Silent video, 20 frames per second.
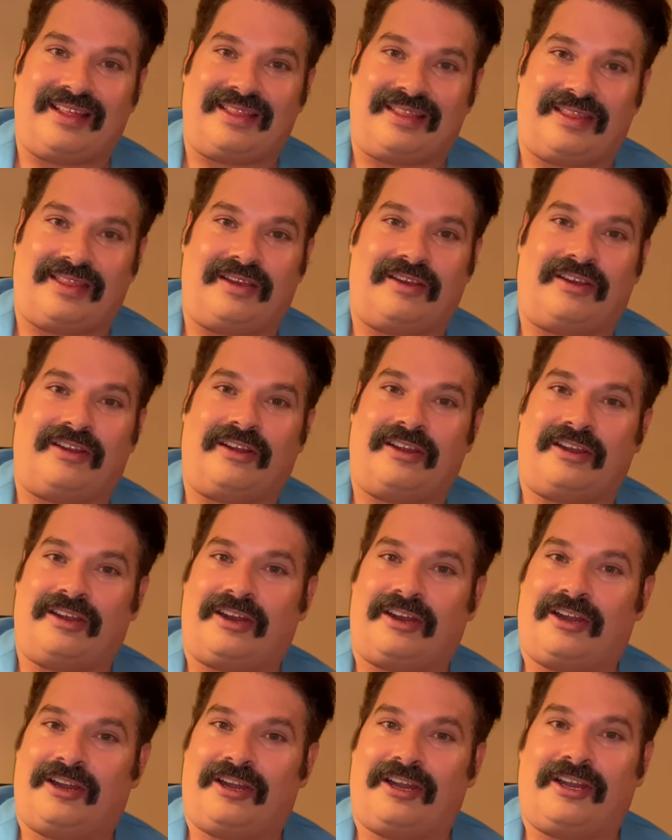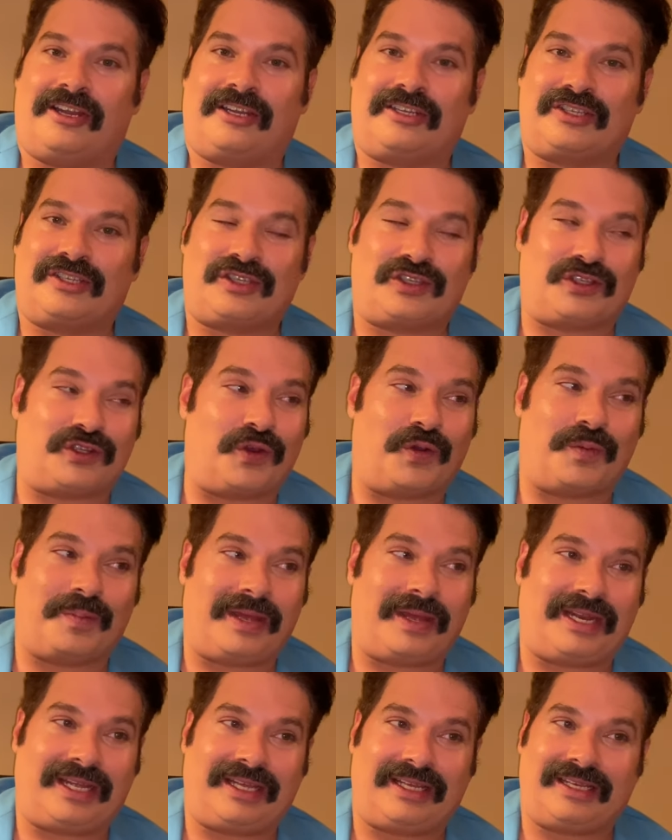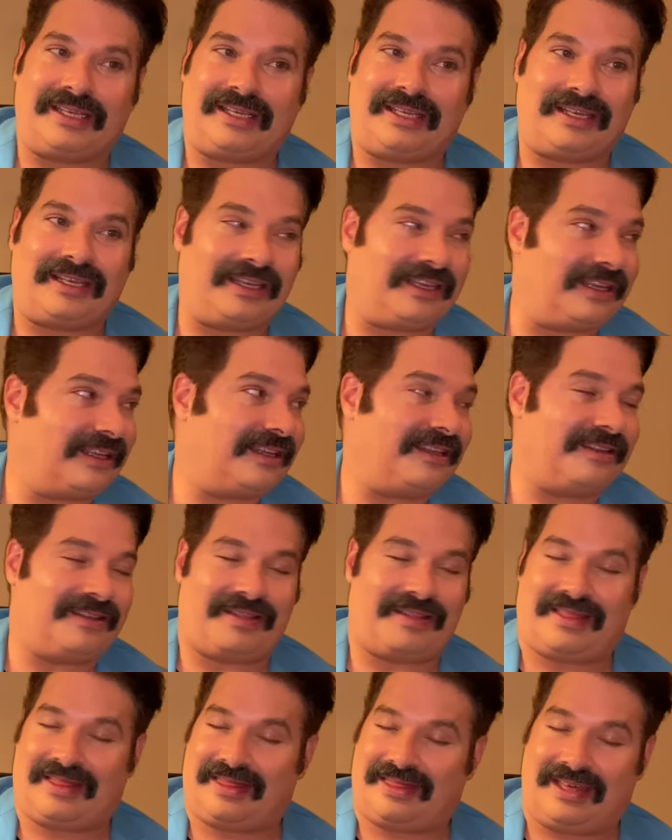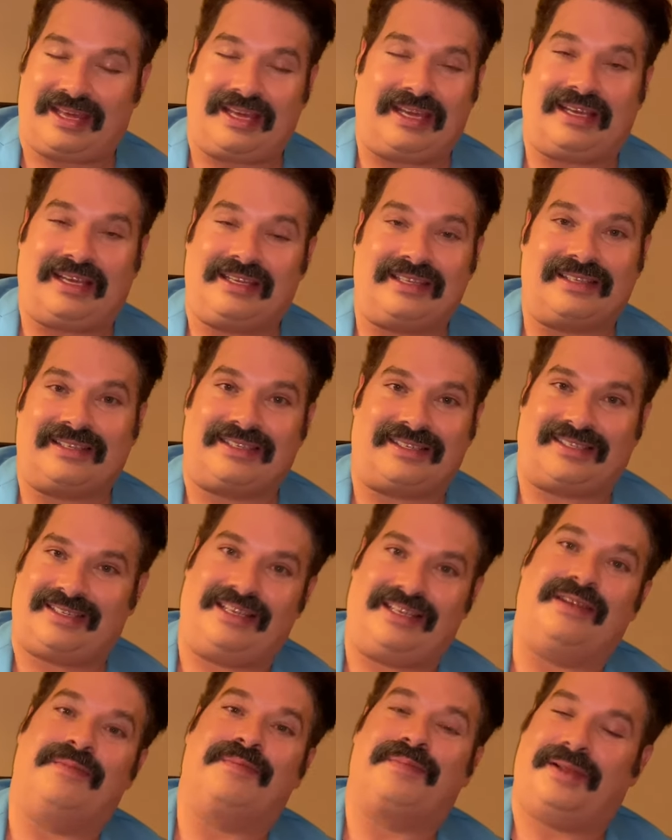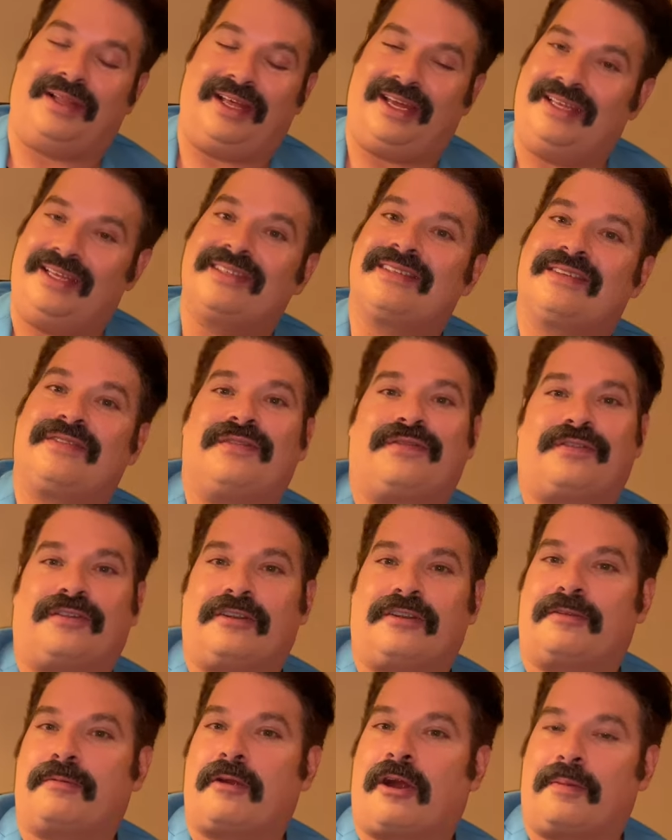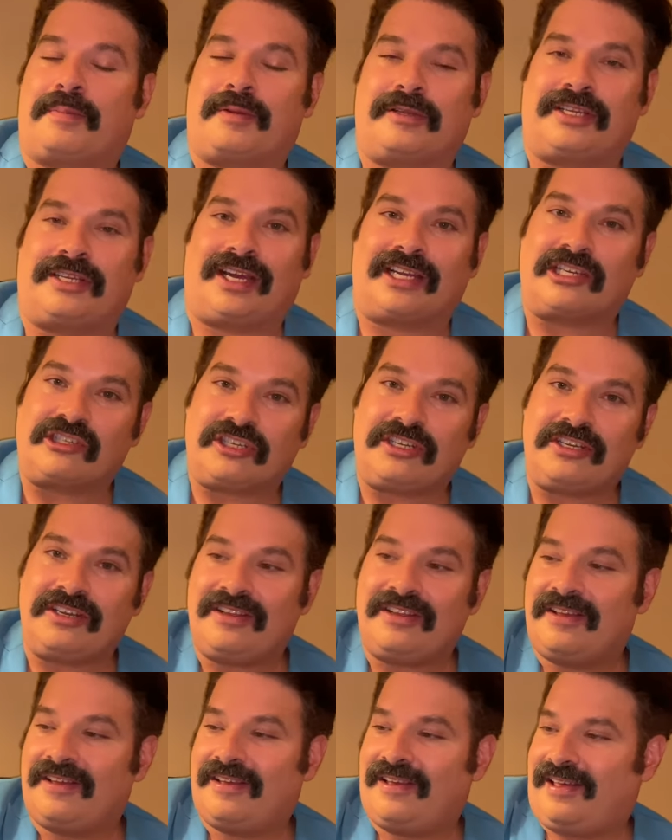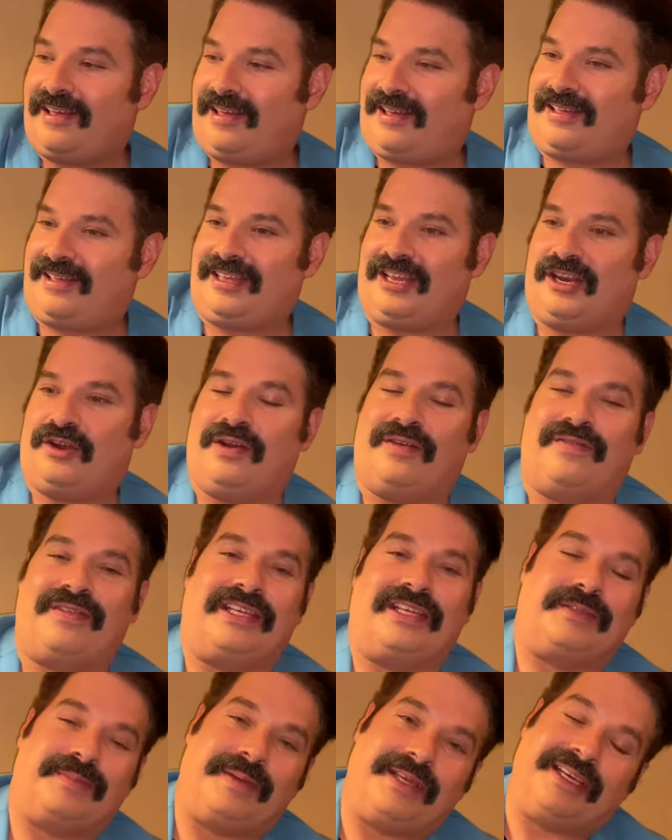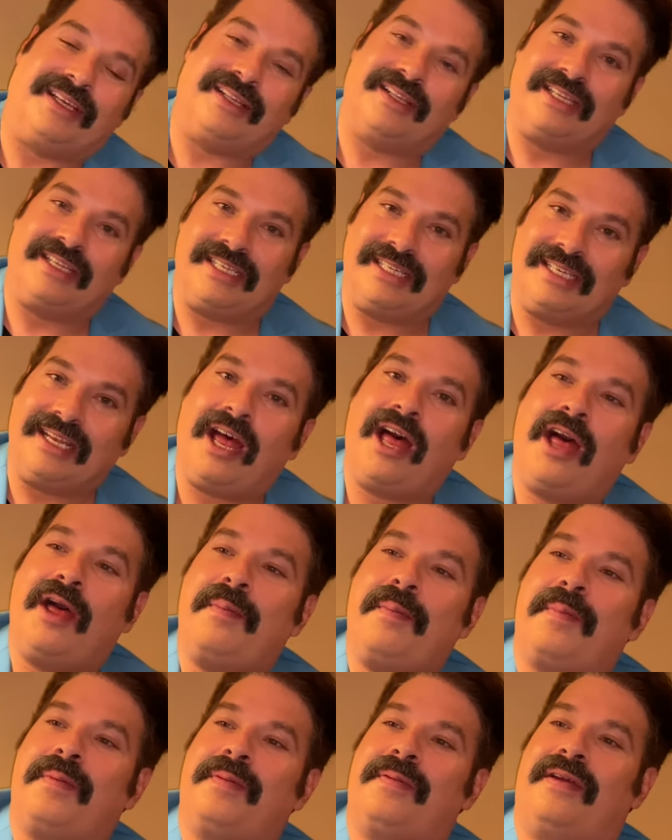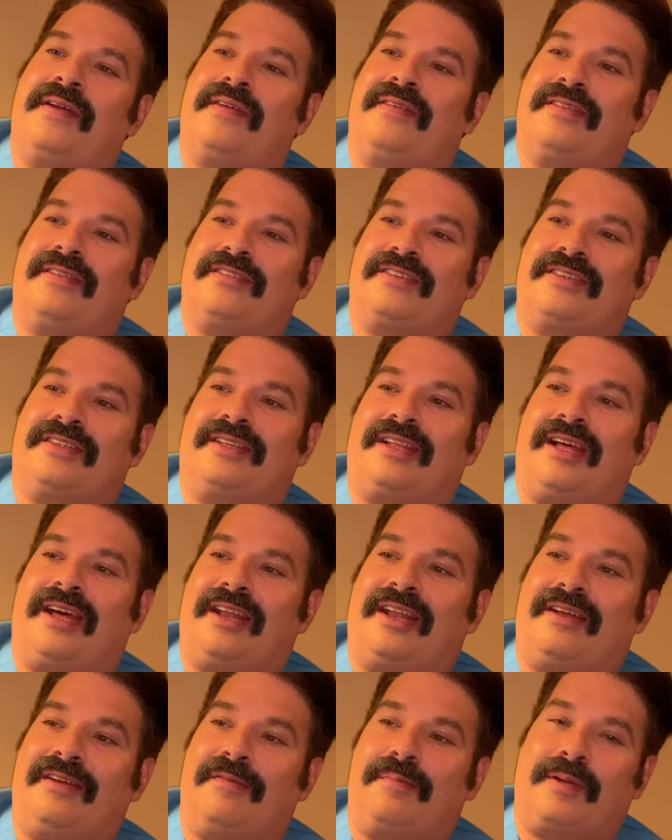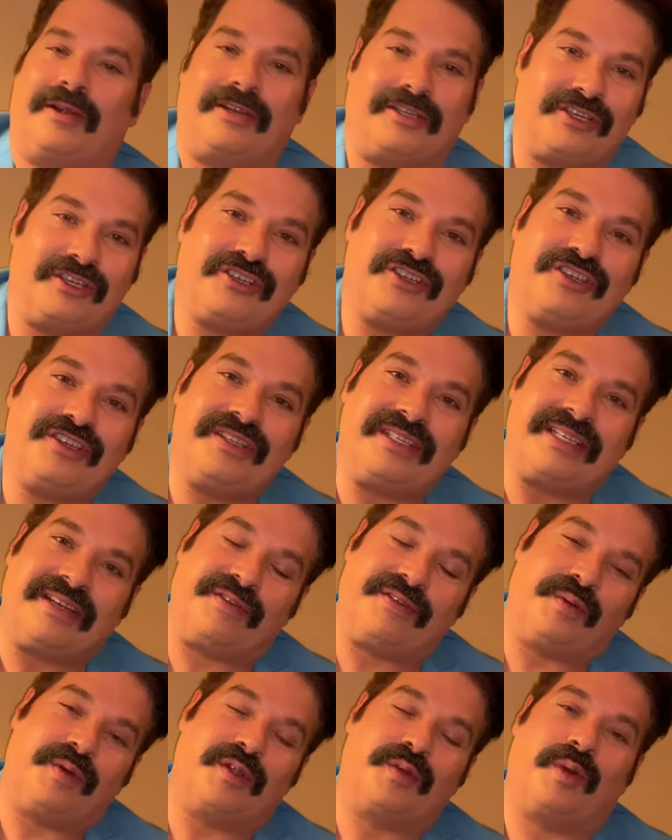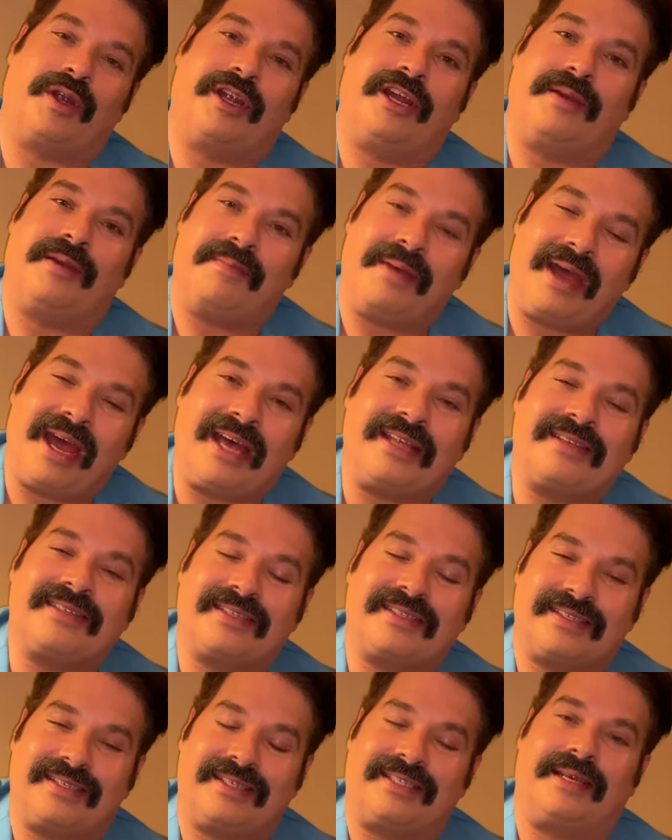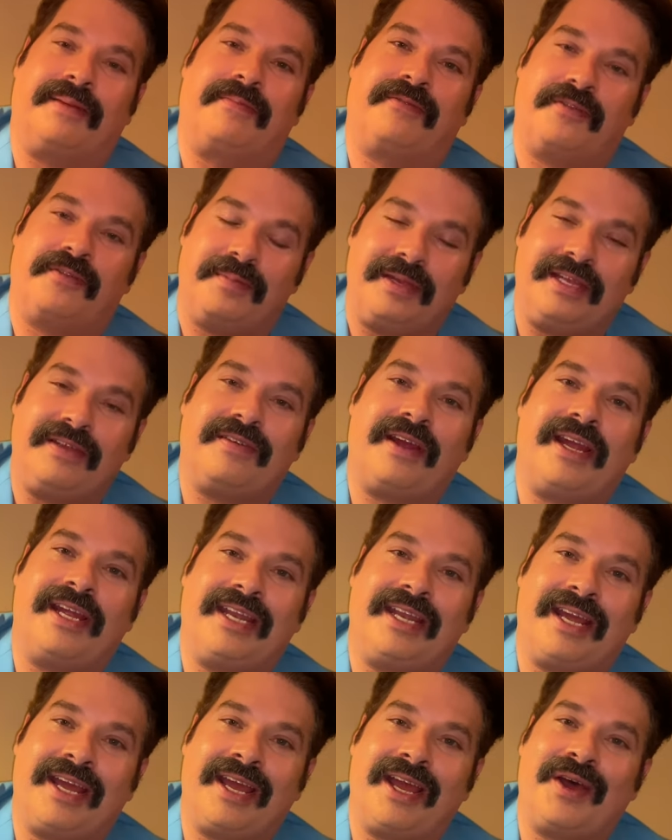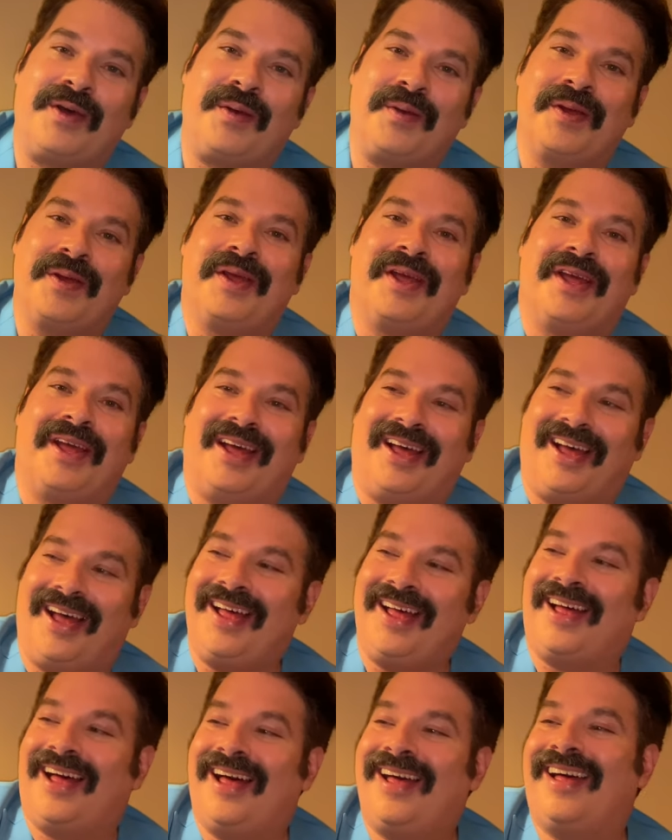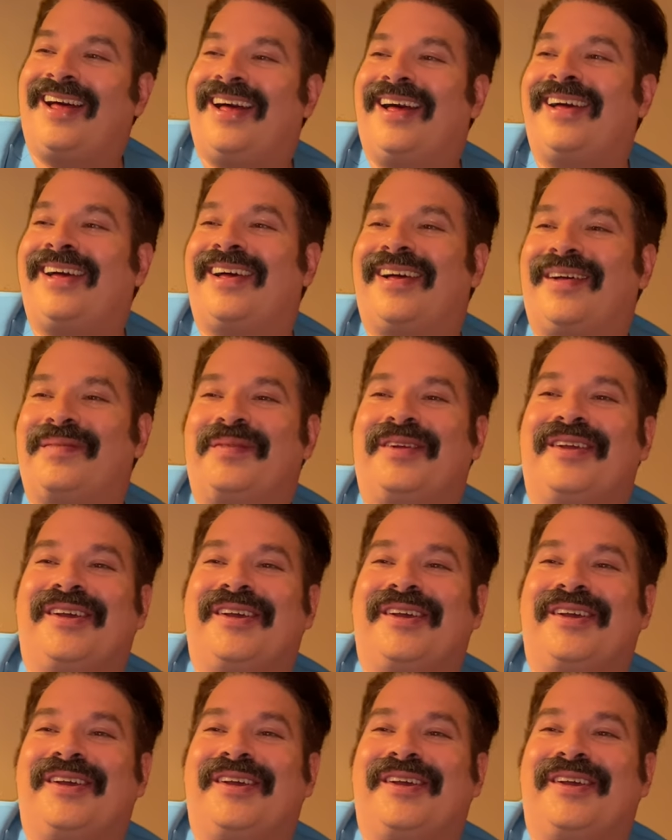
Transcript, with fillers: there are so many things in place for our protection you know everything's being cleaned up. Uh, there's a lot of partitions. Everyone's wearing masks except for me right now.